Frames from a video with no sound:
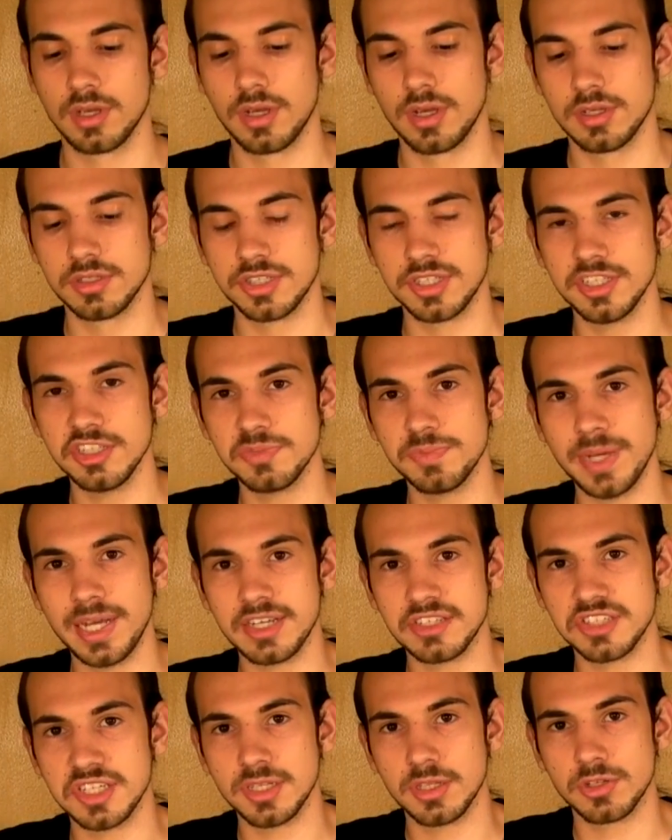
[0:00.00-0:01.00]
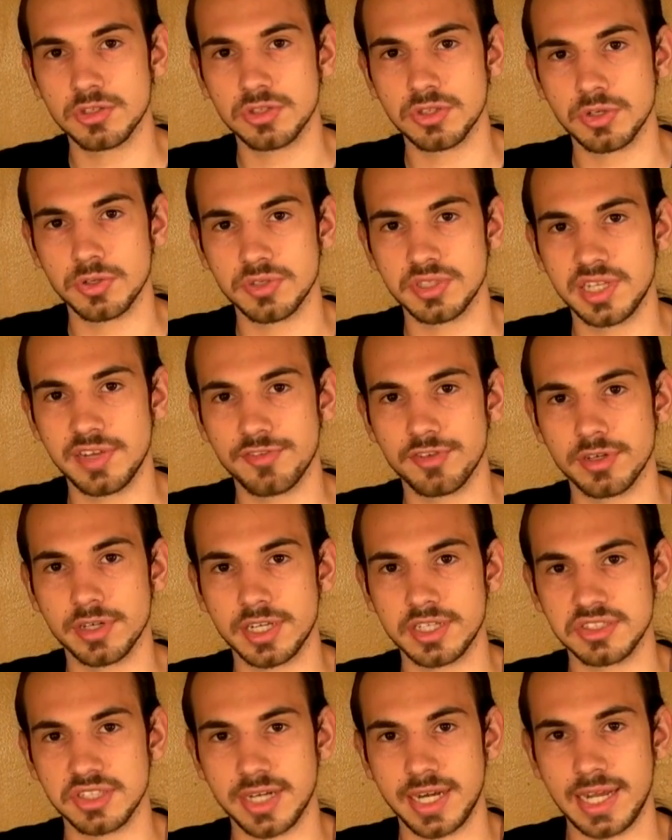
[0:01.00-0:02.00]
See, this magazine looks a little different
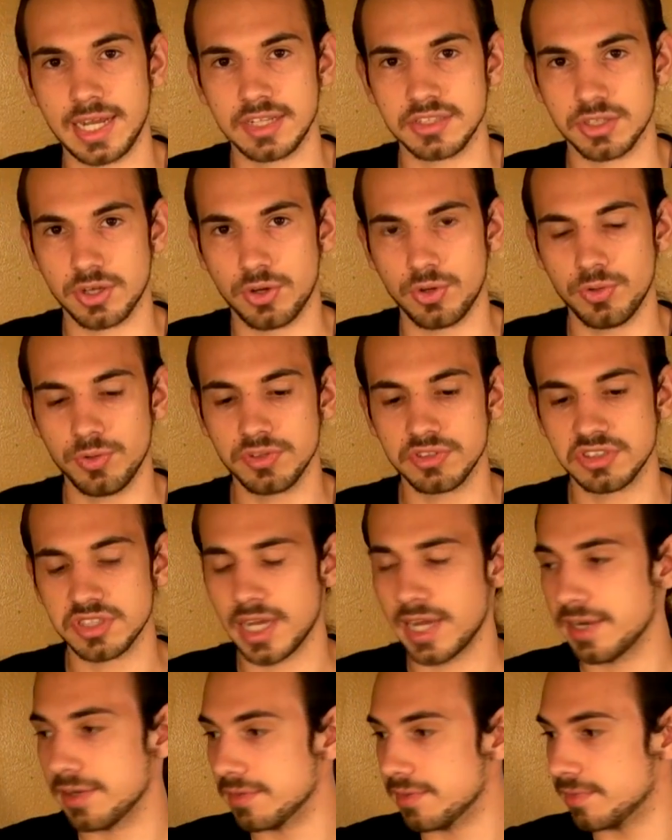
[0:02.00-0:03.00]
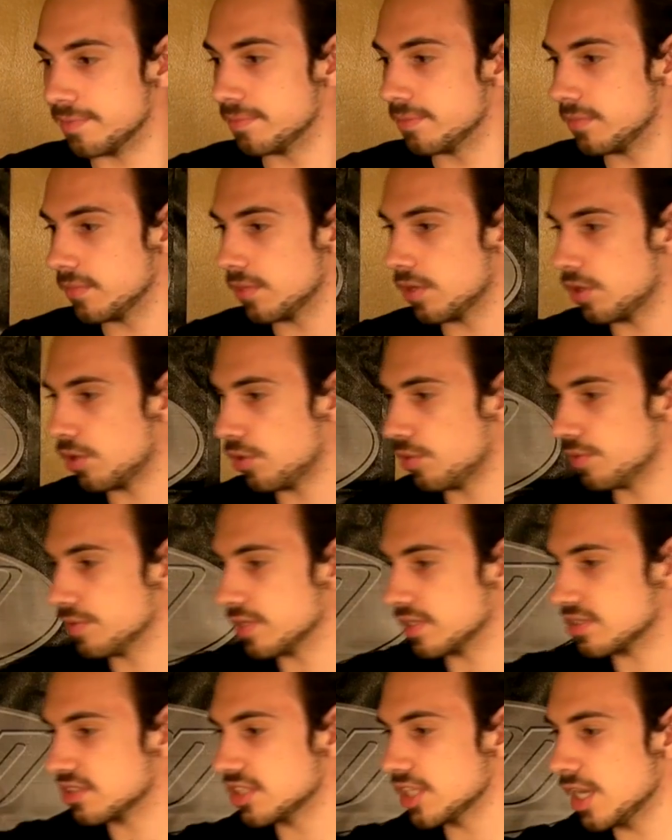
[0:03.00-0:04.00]
because it has a hole in
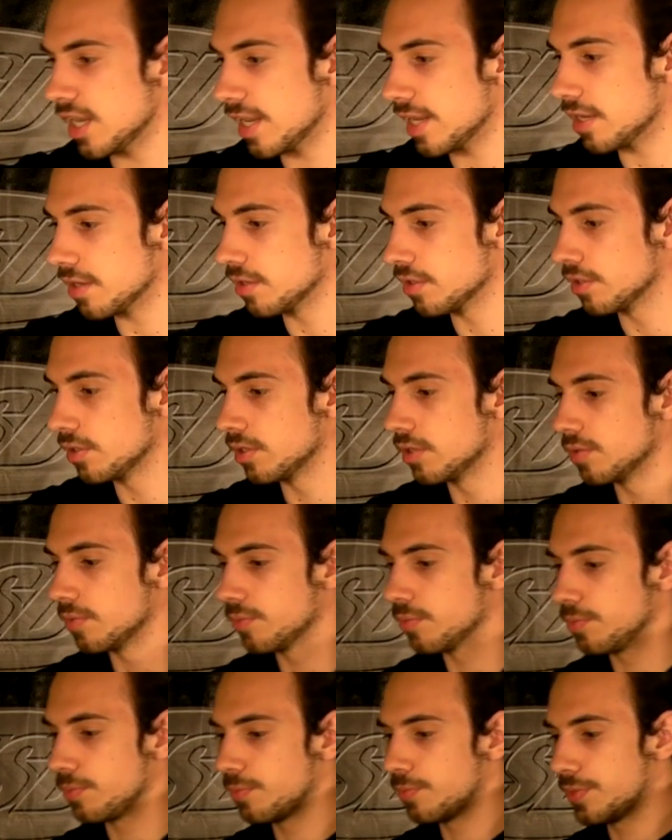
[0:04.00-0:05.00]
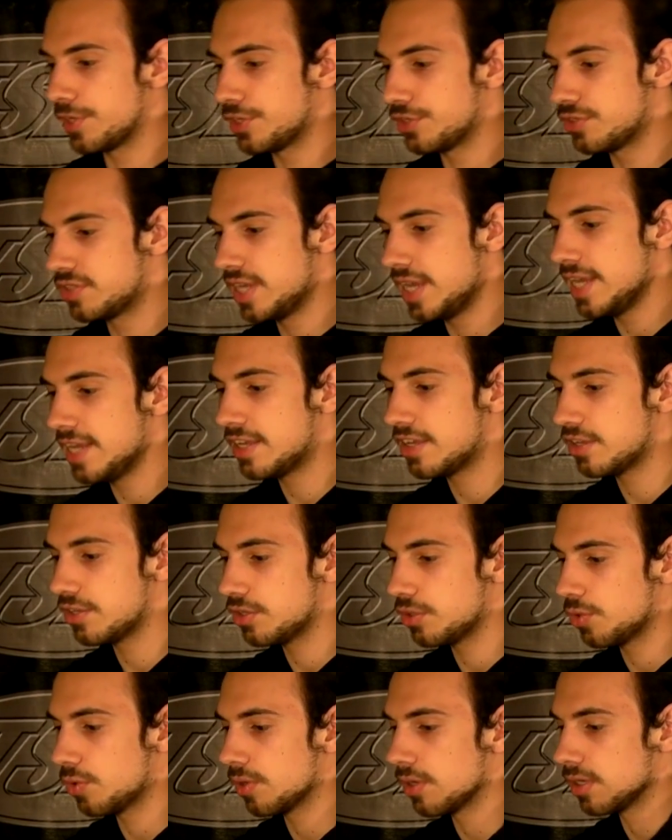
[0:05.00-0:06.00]
the side where you take
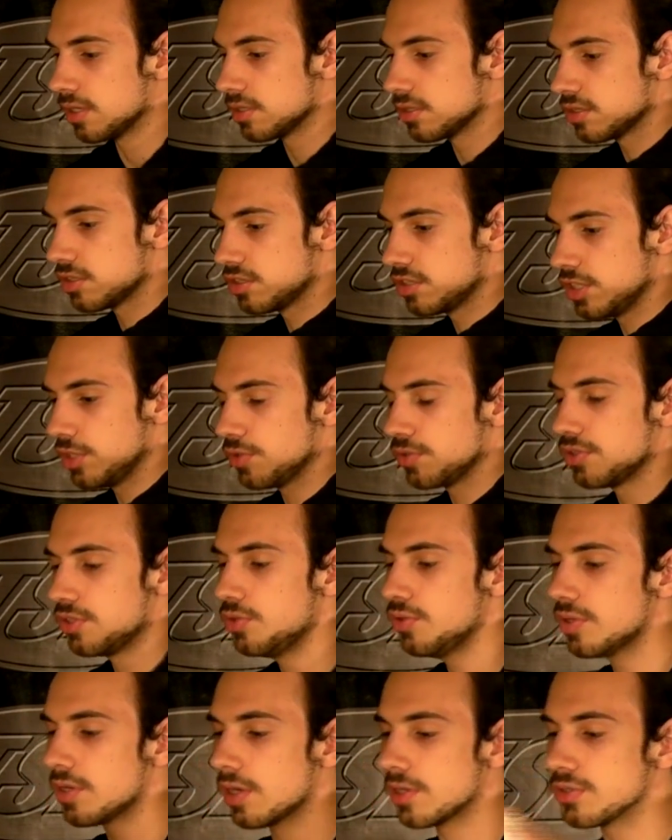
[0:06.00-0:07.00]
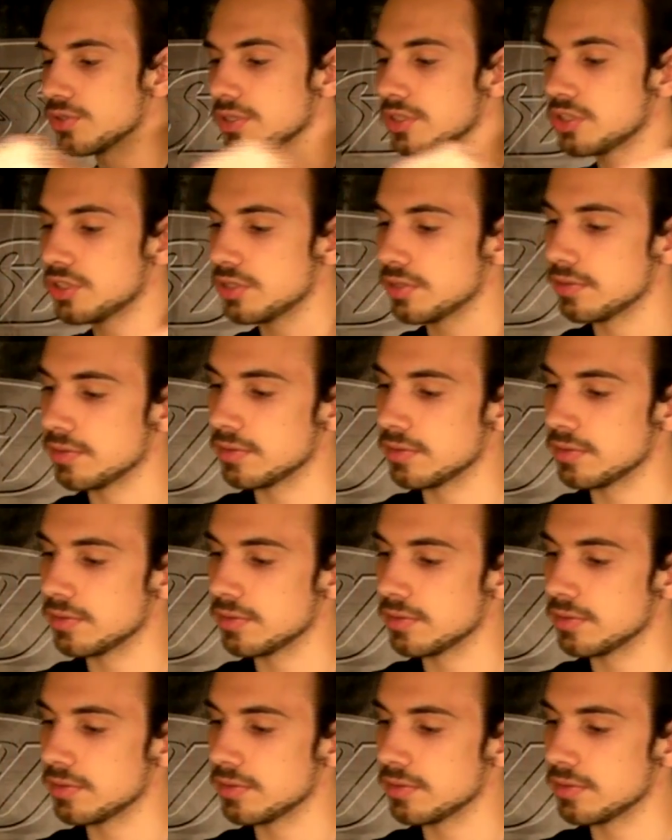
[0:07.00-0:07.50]
your CO2 cartridge